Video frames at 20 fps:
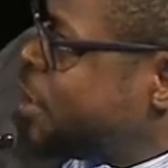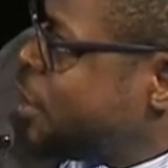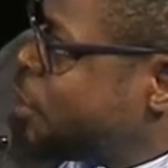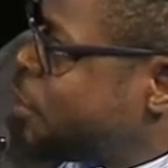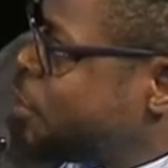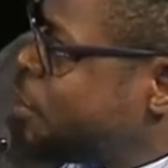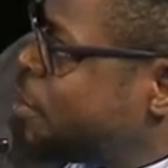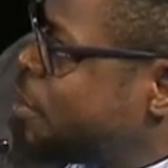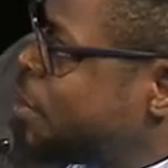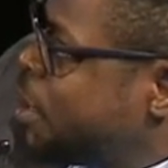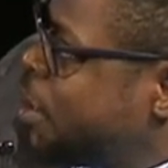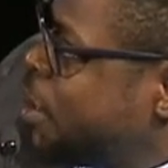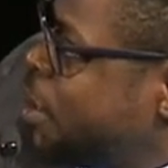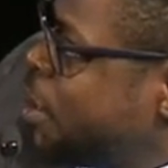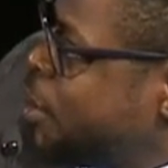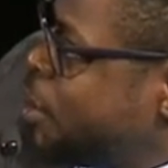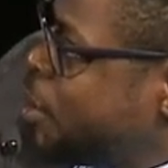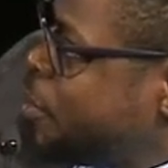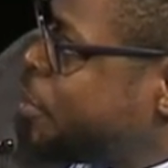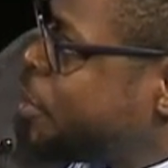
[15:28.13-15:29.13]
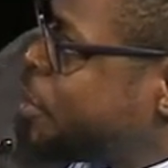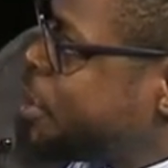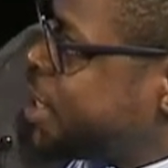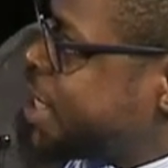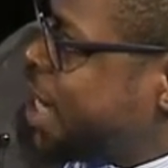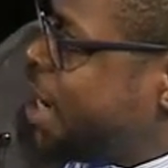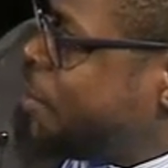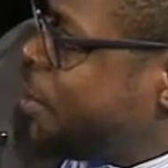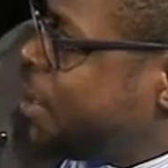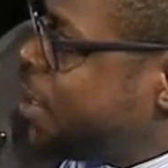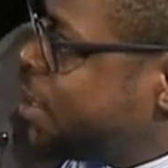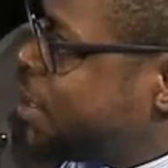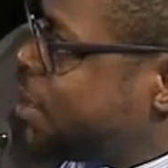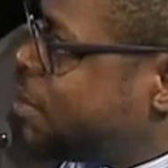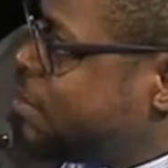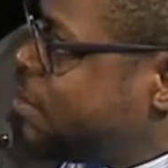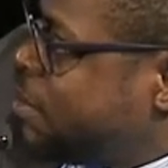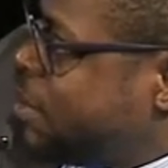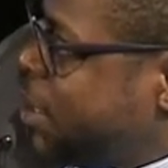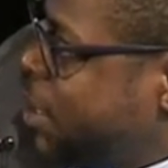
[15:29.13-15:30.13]
you know, your prototyping,
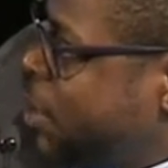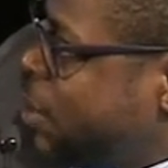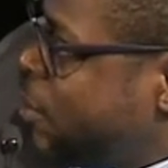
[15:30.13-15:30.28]
you